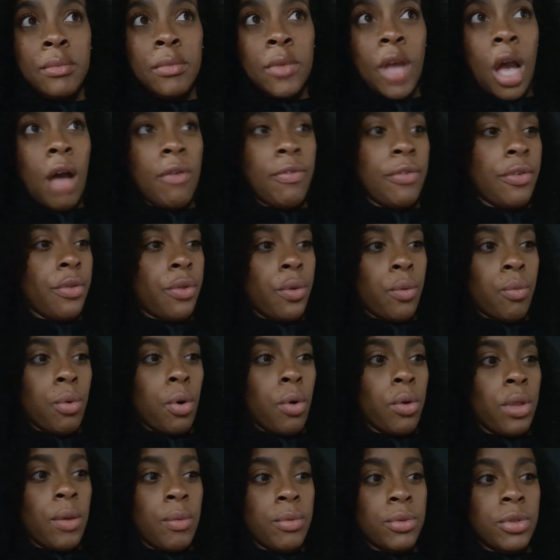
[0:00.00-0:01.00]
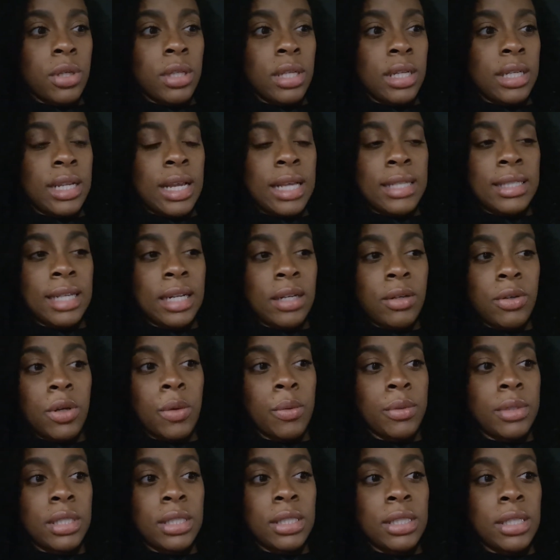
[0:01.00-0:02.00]
off of the roll that was on the desk. I don't know
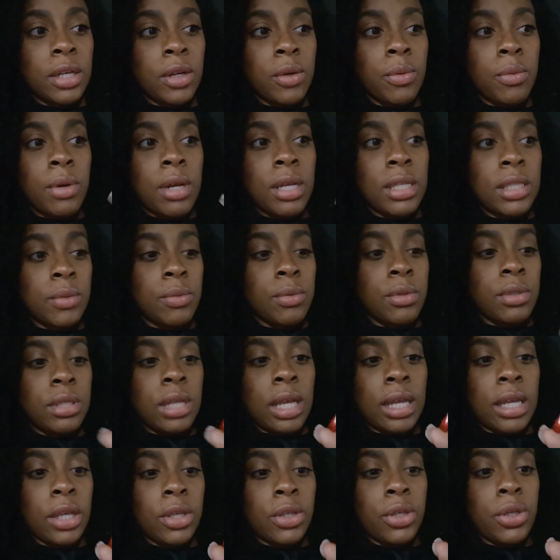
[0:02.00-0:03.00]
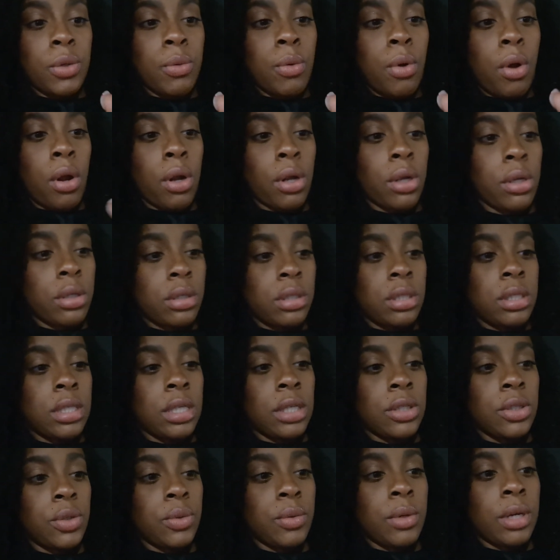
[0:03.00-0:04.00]
what the sticker was. It was like a QR
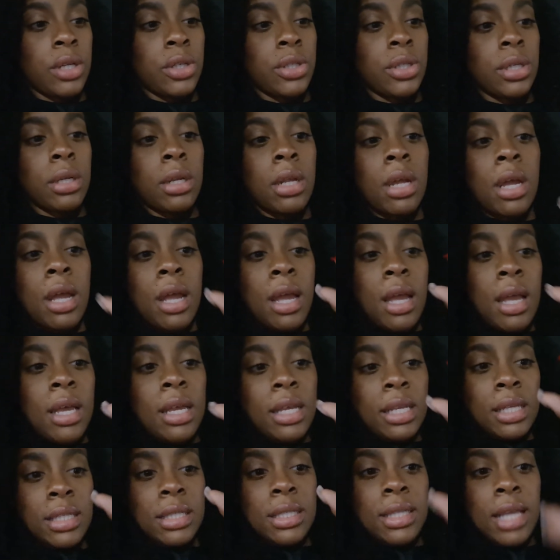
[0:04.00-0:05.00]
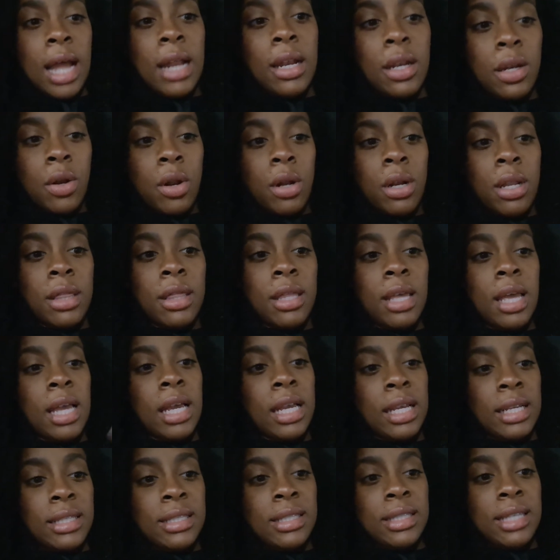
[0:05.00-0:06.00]
situation. He sat it on the thing.
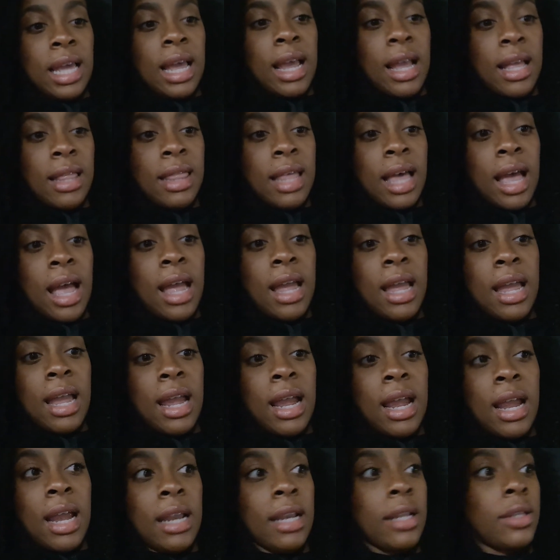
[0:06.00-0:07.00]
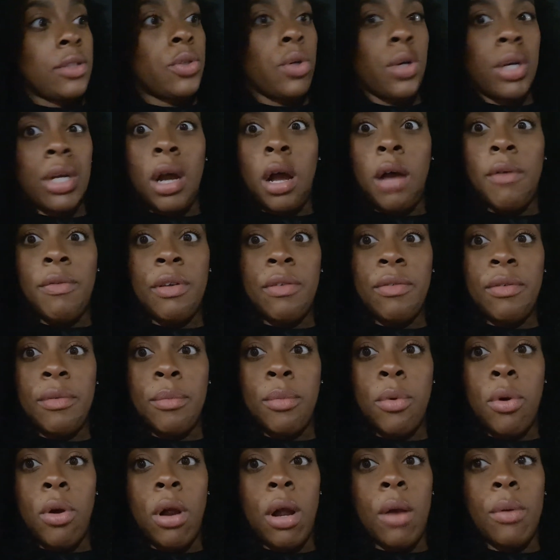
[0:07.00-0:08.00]
He scanned that, and it took off even
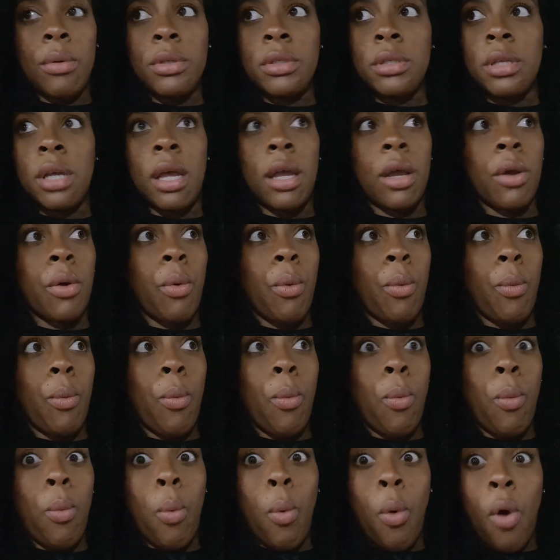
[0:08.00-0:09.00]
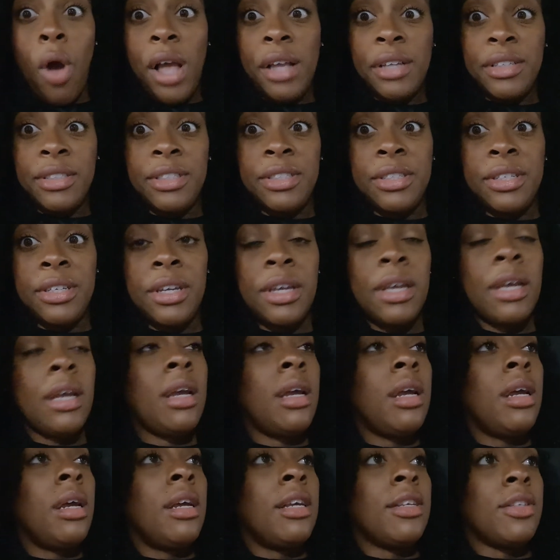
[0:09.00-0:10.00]
more. I was like, what?
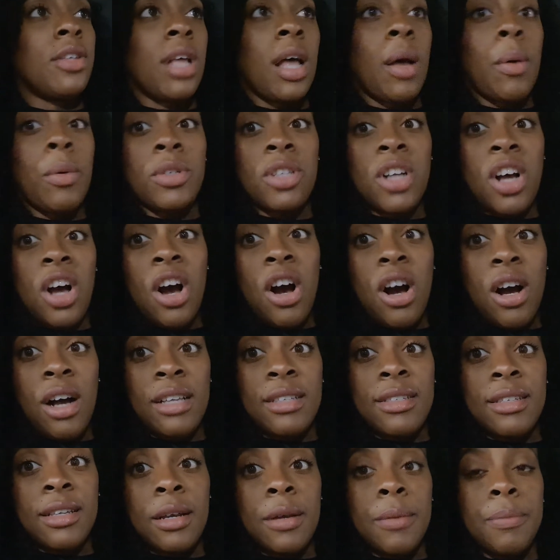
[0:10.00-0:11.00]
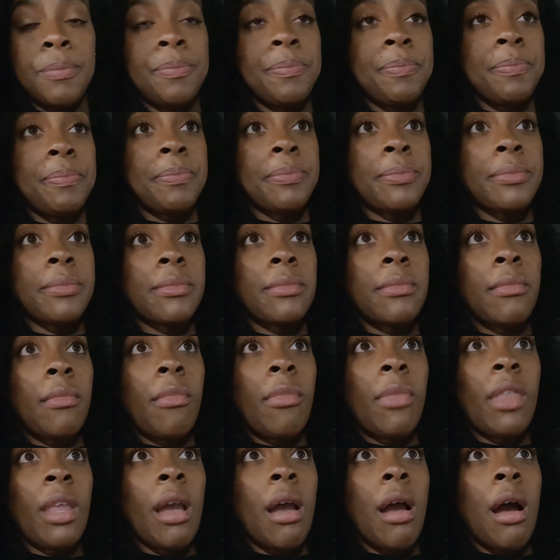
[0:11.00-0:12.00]
So that was awesome.
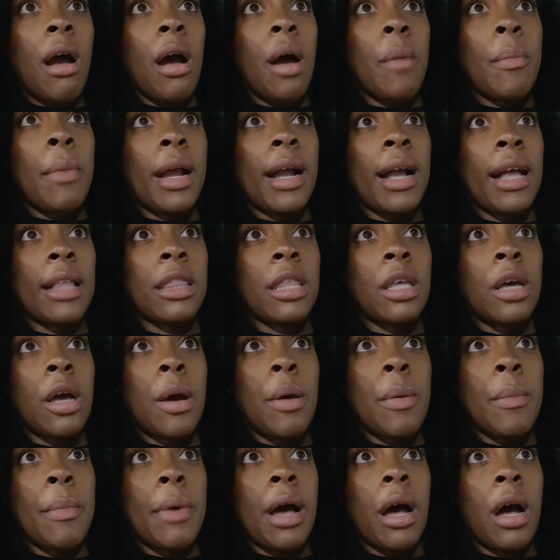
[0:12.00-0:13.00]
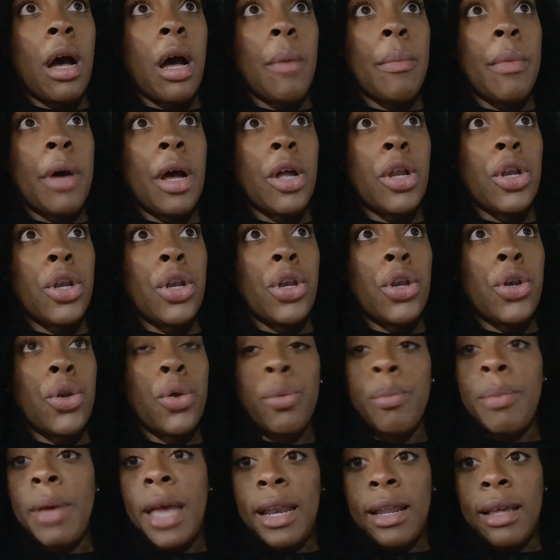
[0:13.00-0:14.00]
Um, I got them um, new
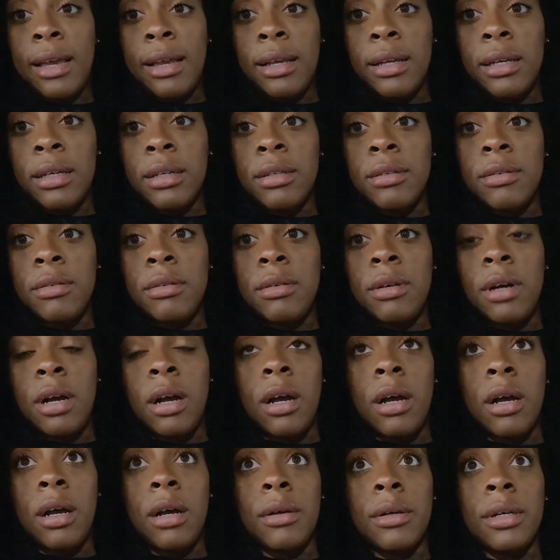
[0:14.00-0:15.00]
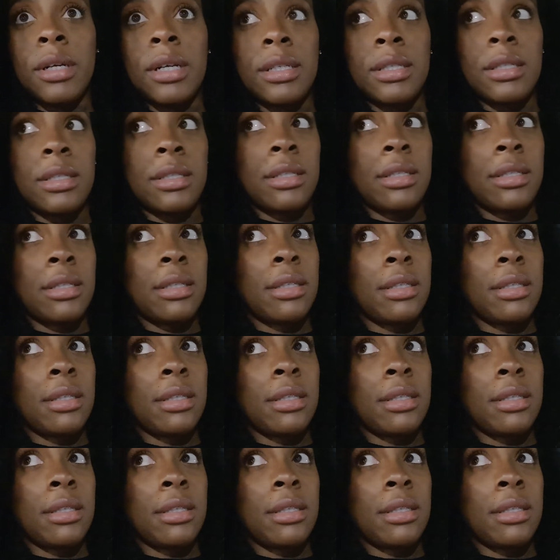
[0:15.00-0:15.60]
bedding because